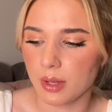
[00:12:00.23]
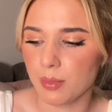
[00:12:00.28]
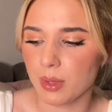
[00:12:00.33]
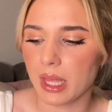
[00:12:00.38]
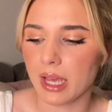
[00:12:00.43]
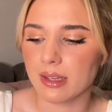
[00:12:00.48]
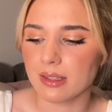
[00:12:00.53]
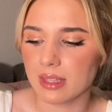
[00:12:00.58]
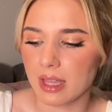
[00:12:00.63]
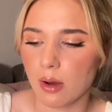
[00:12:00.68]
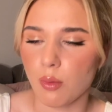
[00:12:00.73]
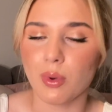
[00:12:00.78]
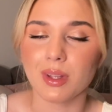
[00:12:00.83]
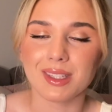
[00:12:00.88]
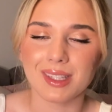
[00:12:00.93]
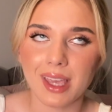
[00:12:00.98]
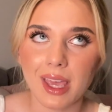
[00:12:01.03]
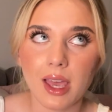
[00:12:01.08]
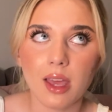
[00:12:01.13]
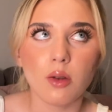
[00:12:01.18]
But that is now once
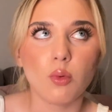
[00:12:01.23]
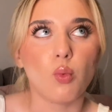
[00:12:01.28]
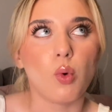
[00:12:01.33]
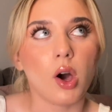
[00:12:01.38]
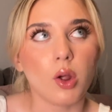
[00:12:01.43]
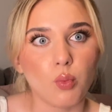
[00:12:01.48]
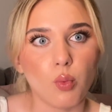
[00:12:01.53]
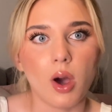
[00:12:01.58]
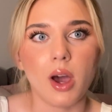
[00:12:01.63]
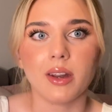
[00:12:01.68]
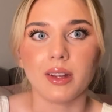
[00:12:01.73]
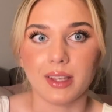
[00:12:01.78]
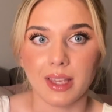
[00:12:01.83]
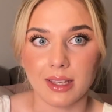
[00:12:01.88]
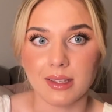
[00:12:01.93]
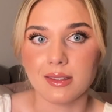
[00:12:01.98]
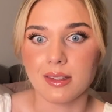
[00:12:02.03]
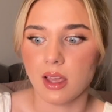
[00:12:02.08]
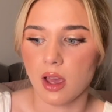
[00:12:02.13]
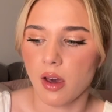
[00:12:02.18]
again one word
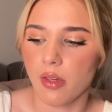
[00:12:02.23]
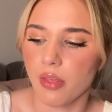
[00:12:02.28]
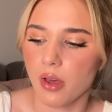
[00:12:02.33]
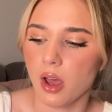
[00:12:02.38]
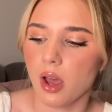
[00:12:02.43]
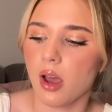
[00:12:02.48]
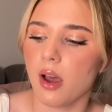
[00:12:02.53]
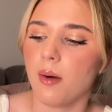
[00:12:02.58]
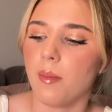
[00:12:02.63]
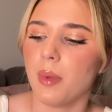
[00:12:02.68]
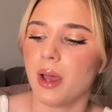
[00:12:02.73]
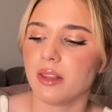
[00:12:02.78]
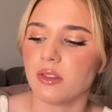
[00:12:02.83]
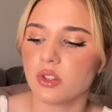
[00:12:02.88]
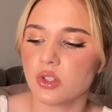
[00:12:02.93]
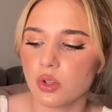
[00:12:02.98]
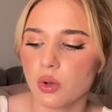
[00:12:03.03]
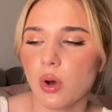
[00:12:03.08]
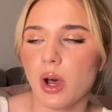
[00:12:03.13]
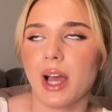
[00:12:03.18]
against the other. And
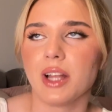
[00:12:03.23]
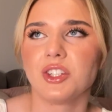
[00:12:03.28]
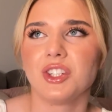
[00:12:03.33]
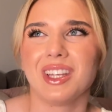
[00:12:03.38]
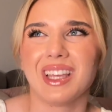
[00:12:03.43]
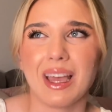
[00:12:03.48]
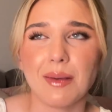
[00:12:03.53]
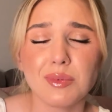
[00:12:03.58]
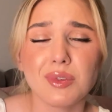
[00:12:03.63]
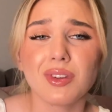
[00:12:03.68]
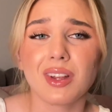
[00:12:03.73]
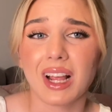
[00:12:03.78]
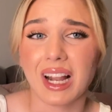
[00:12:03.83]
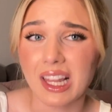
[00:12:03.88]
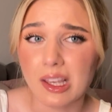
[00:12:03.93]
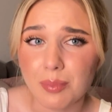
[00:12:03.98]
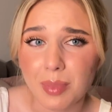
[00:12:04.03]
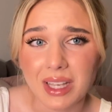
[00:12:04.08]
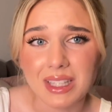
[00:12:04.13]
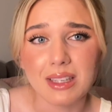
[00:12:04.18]
Saul actually kept on
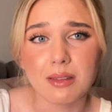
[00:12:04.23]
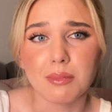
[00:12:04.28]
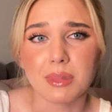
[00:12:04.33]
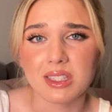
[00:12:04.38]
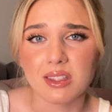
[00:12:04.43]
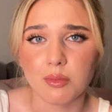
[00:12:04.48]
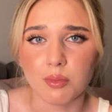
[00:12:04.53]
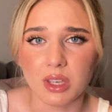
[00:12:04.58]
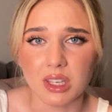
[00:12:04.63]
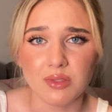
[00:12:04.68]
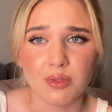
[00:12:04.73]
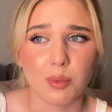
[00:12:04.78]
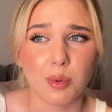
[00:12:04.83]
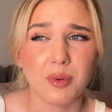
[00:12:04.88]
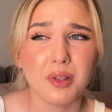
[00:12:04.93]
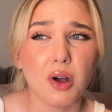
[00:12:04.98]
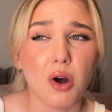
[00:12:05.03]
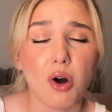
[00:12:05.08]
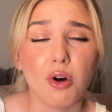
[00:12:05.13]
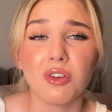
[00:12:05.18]
clickbaiting Mr. Beast for
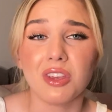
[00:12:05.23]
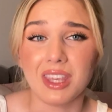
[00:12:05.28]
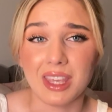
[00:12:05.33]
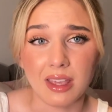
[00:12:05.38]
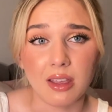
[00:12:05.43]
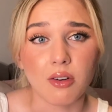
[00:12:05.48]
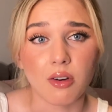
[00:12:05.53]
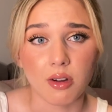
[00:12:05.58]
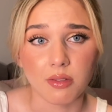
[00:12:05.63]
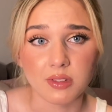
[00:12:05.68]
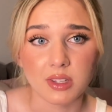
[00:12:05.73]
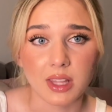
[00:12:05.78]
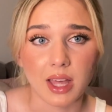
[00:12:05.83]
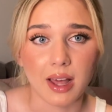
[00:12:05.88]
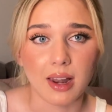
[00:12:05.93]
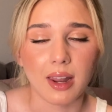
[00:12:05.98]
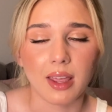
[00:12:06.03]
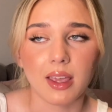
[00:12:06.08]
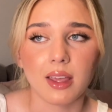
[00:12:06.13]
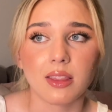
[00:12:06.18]
probably a whole year after
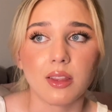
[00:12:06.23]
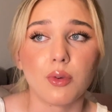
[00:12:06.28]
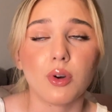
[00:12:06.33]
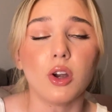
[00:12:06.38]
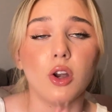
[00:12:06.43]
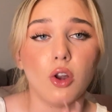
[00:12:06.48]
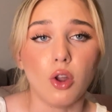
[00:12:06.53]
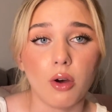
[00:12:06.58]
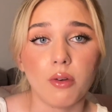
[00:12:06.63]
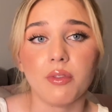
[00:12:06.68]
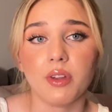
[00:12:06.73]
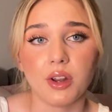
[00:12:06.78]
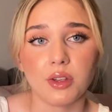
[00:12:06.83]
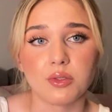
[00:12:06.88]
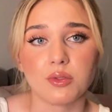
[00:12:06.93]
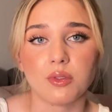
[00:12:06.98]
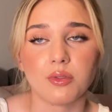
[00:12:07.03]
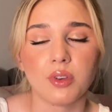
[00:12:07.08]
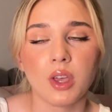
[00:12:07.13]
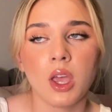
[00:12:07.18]
that. Like, there were a lot of
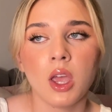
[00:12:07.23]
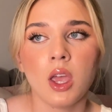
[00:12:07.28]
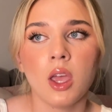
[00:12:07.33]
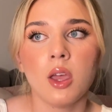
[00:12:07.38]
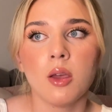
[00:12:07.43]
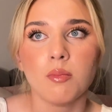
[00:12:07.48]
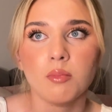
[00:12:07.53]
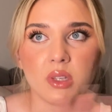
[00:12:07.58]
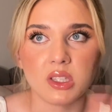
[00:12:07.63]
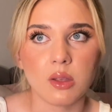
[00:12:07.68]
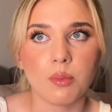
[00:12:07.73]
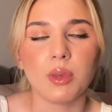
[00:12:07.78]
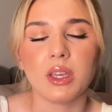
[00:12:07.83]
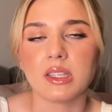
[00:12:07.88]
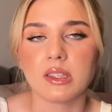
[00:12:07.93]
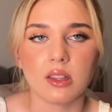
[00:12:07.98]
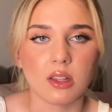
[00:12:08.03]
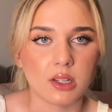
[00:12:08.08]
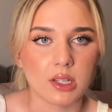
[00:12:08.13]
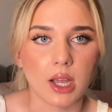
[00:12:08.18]
videos with Mr.
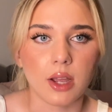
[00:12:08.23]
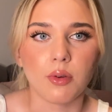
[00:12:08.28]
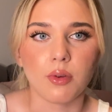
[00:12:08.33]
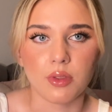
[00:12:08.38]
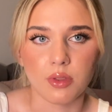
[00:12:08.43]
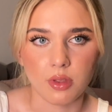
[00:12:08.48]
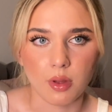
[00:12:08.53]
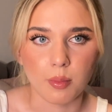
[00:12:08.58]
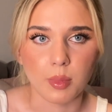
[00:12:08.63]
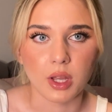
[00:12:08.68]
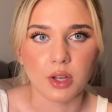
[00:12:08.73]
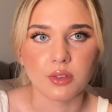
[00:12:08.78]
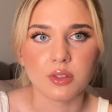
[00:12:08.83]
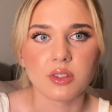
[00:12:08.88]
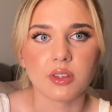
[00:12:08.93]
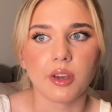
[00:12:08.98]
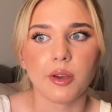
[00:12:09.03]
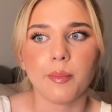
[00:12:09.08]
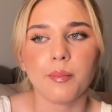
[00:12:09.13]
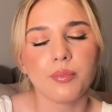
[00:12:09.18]
Beast in the title and thumbnail.
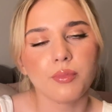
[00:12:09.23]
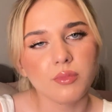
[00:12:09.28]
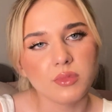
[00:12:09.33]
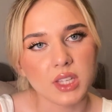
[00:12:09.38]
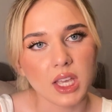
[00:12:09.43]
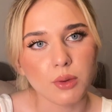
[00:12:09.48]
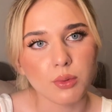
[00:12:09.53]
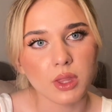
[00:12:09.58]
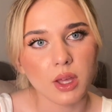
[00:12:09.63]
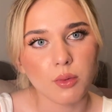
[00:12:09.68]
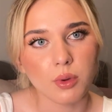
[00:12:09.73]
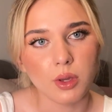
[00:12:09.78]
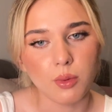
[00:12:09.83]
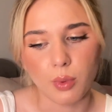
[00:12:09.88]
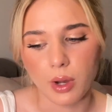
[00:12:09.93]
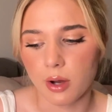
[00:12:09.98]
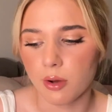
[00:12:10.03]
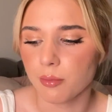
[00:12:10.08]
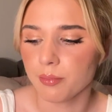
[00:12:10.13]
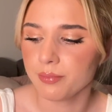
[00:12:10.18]
So take with that what you
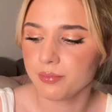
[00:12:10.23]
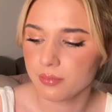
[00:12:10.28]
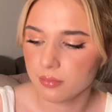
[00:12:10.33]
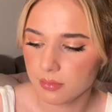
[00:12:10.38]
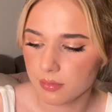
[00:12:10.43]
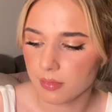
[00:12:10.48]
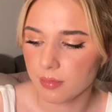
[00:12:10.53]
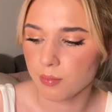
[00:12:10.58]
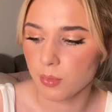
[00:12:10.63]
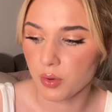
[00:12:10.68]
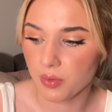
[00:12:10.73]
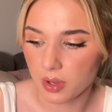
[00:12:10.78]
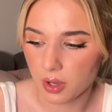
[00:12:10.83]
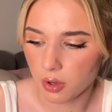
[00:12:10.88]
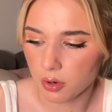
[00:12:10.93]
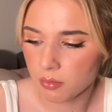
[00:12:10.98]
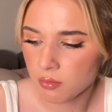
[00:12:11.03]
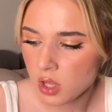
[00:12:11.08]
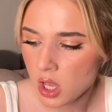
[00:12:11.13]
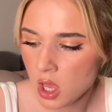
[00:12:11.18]
will. Moving
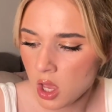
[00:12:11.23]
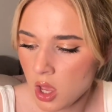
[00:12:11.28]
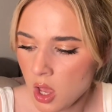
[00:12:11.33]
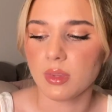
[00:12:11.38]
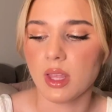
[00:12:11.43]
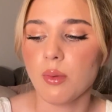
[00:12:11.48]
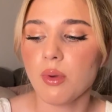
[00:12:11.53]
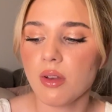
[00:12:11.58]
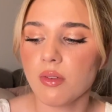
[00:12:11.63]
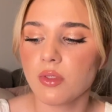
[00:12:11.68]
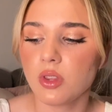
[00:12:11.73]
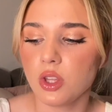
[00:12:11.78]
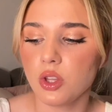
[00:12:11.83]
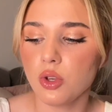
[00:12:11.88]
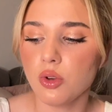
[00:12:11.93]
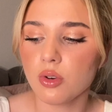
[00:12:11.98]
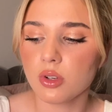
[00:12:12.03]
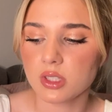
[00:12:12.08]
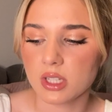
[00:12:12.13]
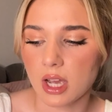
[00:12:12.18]
on. Then we have the
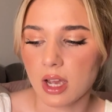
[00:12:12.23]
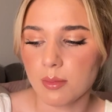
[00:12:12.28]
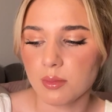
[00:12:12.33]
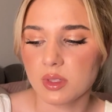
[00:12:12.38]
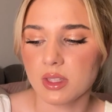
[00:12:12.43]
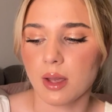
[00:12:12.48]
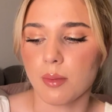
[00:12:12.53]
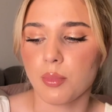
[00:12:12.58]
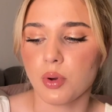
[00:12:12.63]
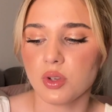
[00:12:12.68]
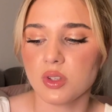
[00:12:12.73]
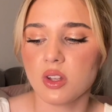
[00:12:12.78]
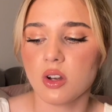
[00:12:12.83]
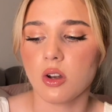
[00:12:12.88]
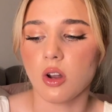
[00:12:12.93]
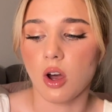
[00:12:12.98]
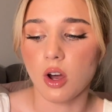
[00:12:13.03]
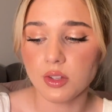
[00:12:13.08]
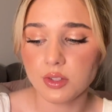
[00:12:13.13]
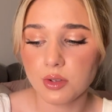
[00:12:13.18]
New York Times that posted
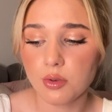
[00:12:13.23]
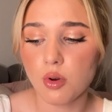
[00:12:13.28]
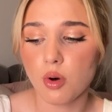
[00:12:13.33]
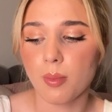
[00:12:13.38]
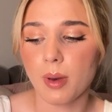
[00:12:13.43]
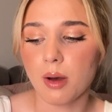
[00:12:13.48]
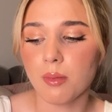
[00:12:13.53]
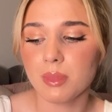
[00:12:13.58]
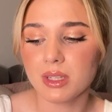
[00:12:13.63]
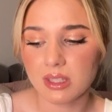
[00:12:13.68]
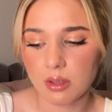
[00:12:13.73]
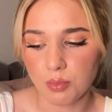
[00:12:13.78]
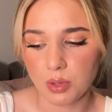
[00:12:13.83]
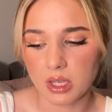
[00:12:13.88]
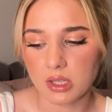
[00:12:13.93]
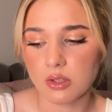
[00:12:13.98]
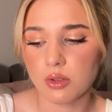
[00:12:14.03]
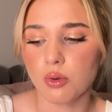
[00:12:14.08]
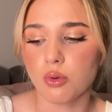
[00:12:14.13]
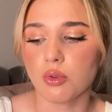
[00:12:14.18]
an article about Mr.
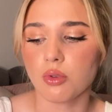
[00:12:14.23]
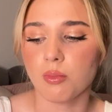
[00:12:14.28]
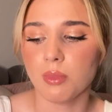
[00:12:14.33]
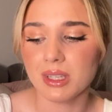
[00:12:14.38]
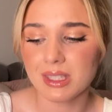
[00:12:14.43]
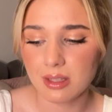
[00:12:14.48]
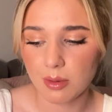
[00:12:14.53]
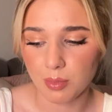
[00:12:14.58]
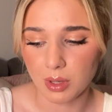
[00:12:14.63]
Beast called Mr.